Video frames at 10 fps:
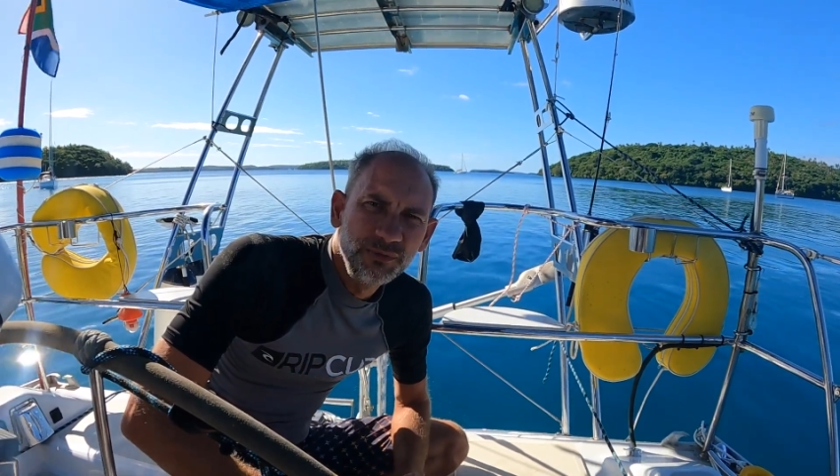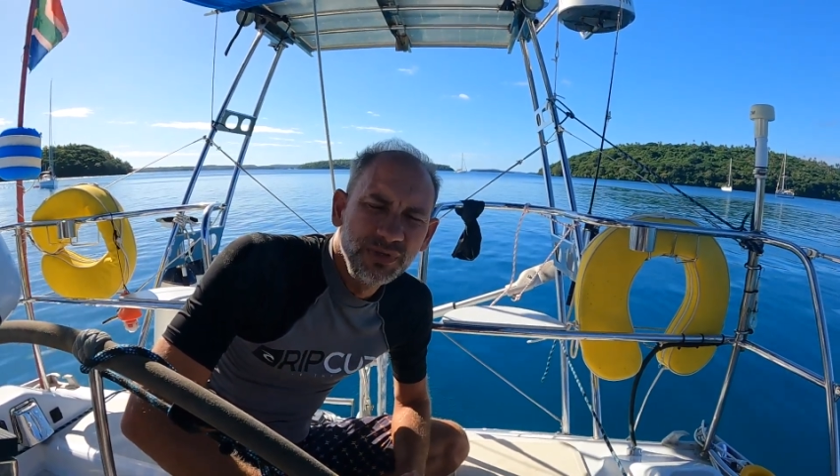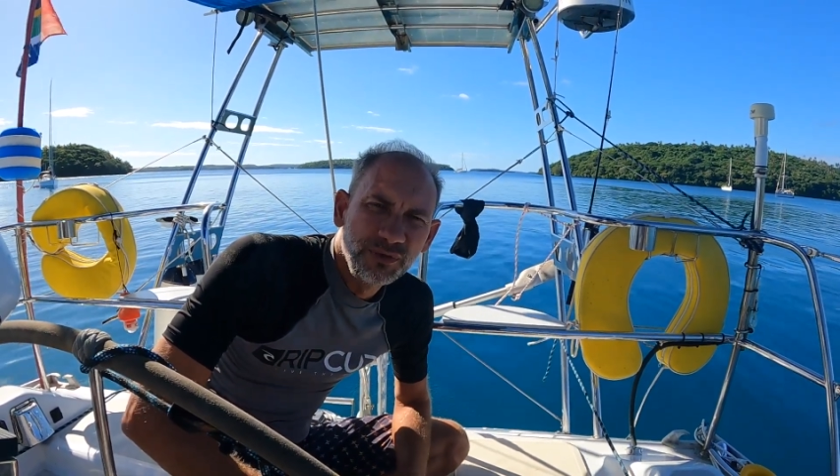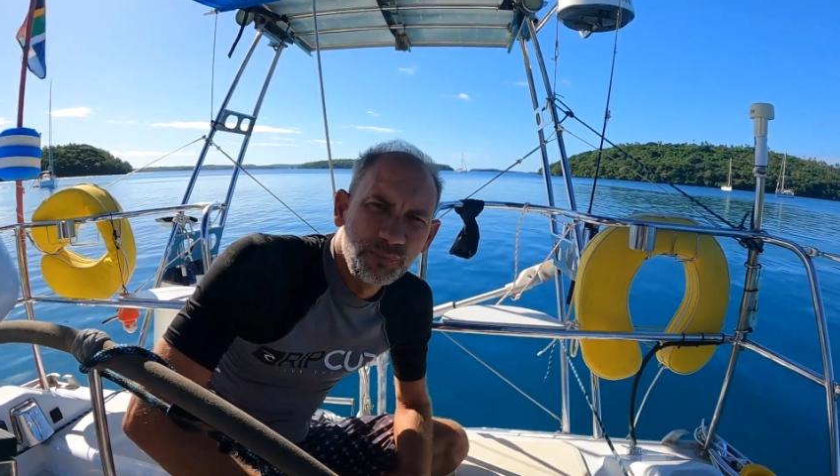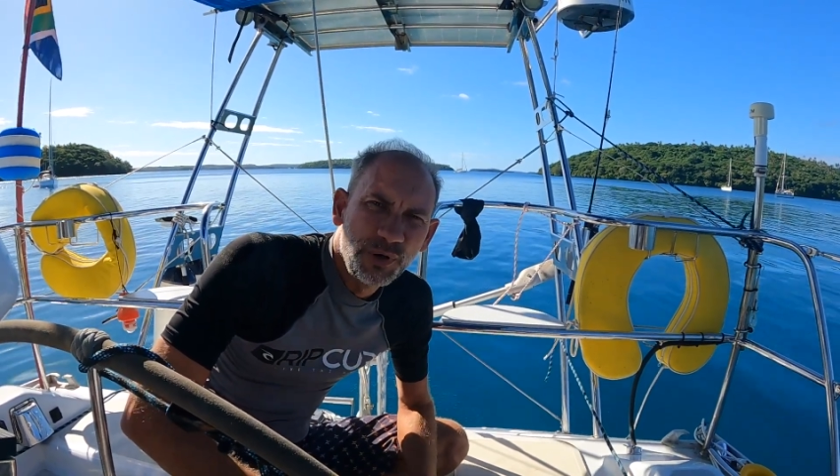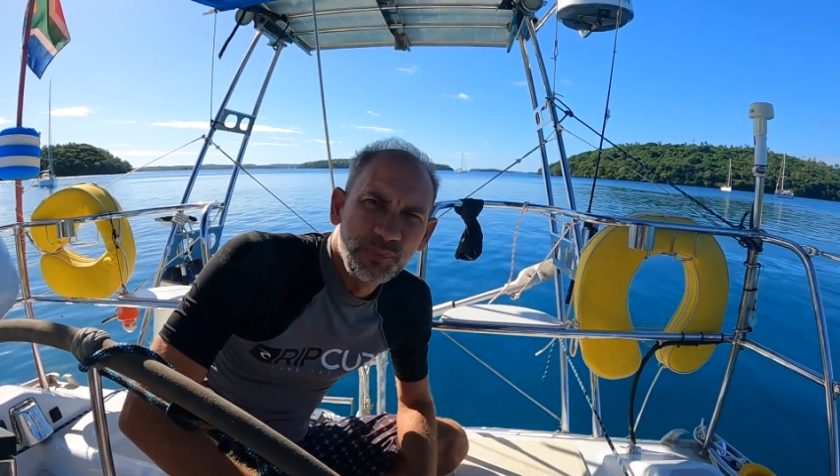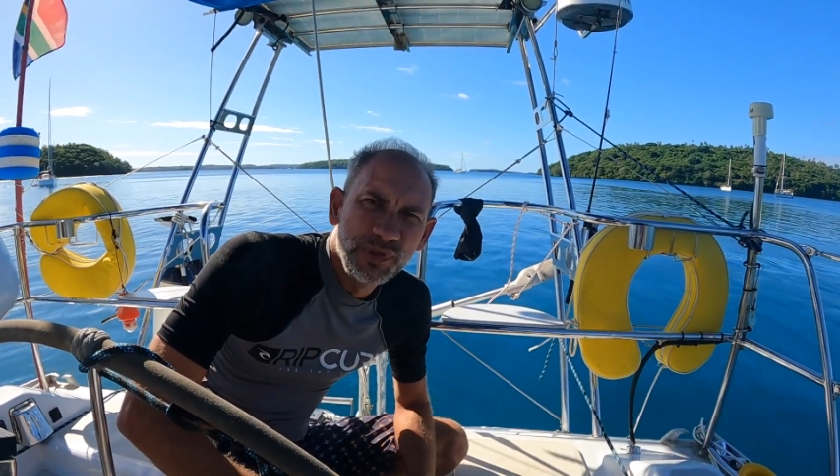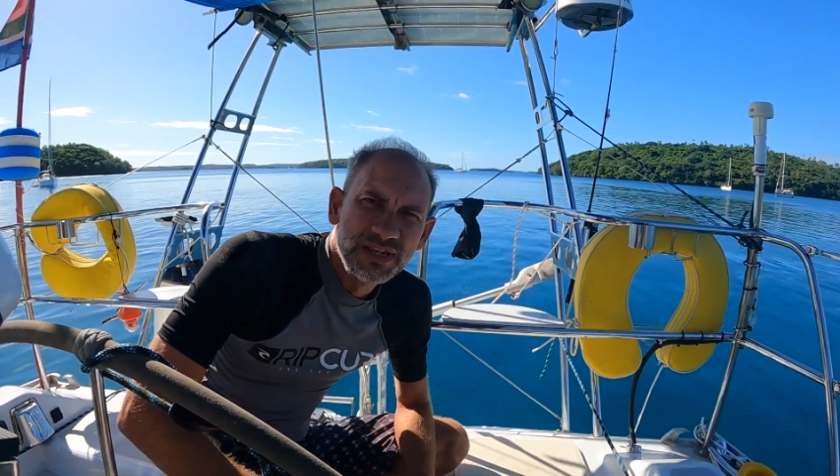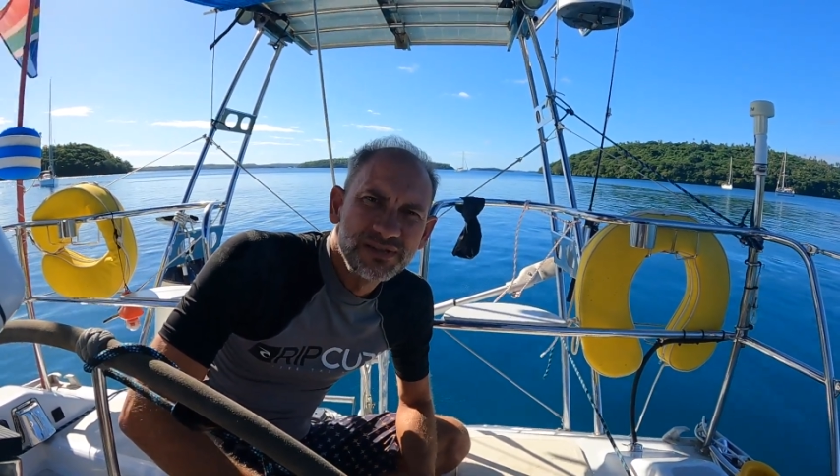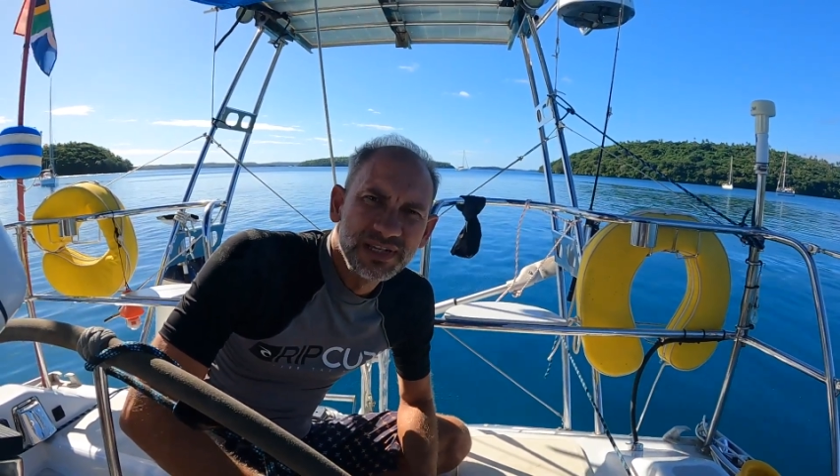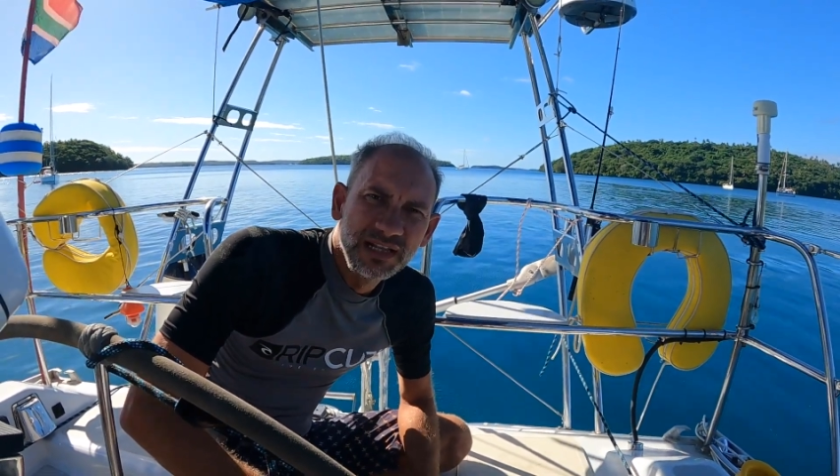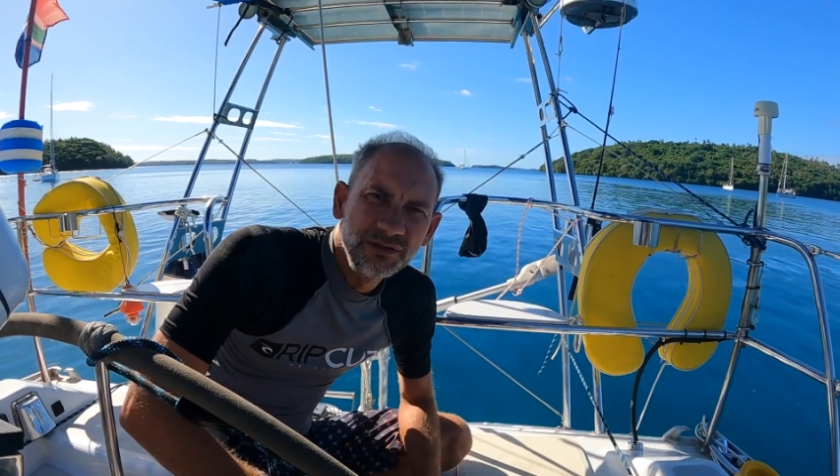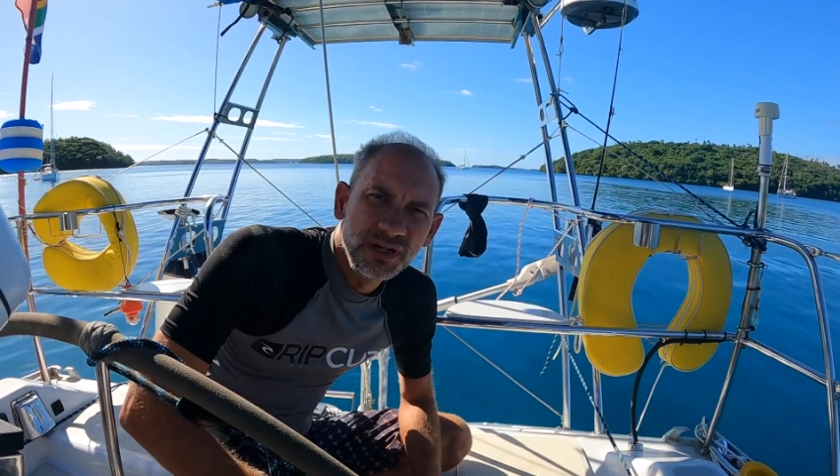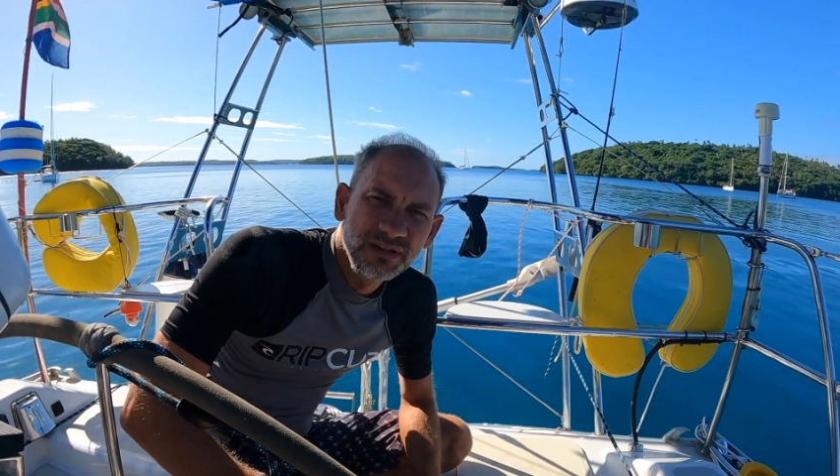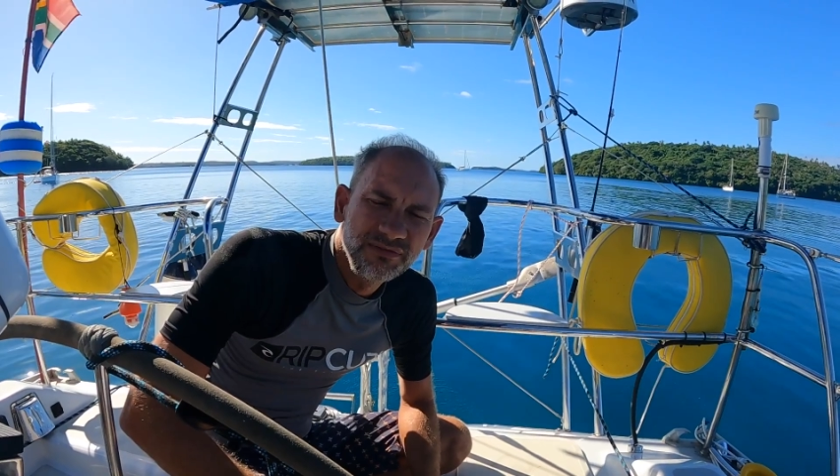the sail drive and the
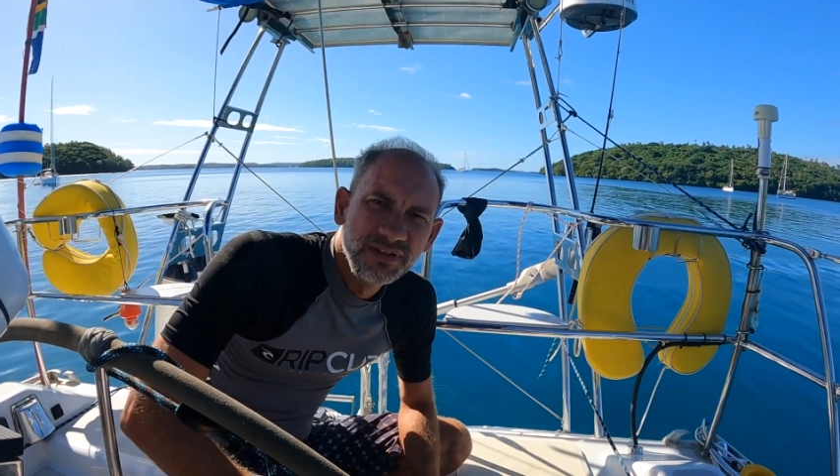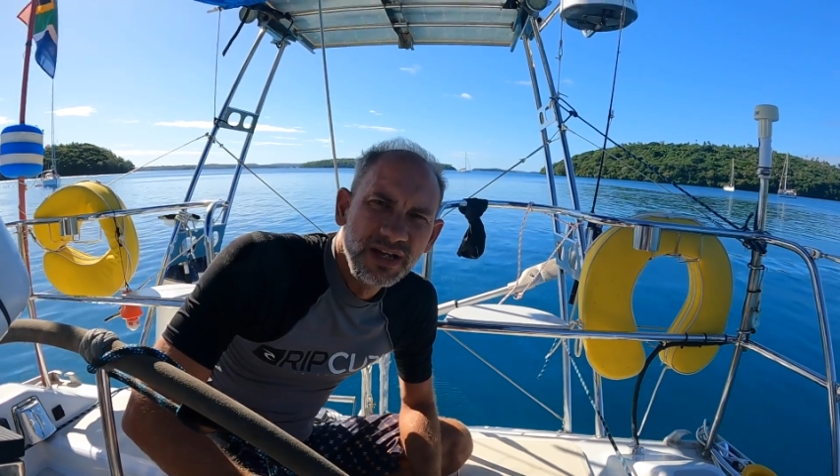prop,